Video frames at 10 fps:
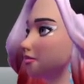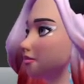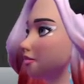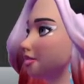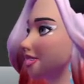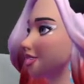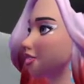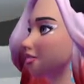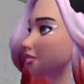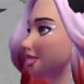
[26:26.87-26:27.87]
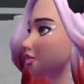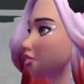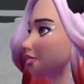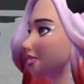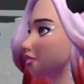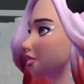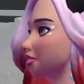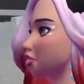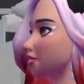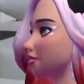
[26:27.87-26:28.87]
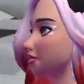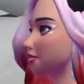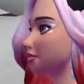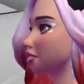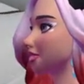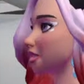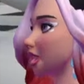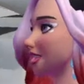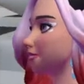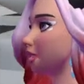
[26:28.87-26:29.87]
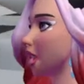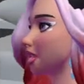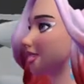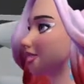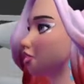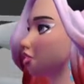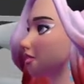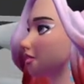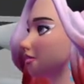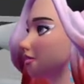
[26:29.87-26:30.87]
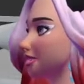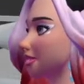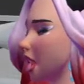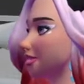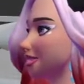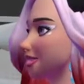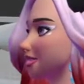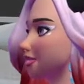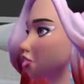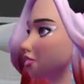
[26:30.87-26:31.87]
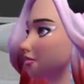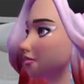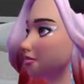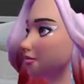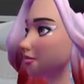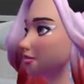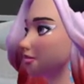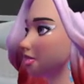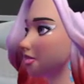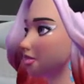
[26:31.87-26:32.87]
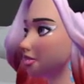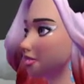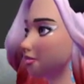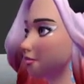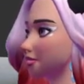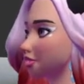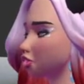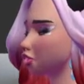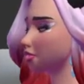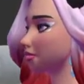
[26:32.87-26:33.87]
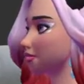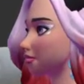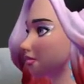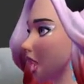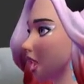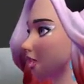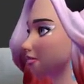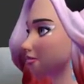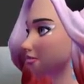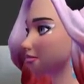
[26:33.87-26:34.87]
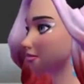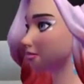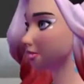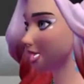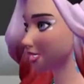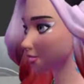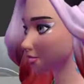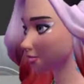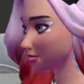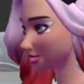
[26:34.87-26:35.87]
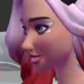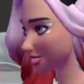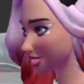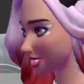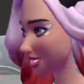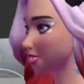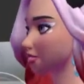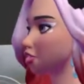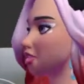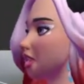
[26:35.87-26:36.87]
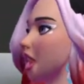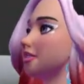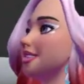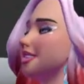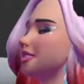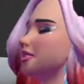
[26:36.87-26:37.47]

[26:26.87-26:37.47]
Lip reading: pretty spiffy on the scale of things. So now, bad news, and I have to do it on everything else. Not looking forward to this. But you know, you live, you learn. Anyway,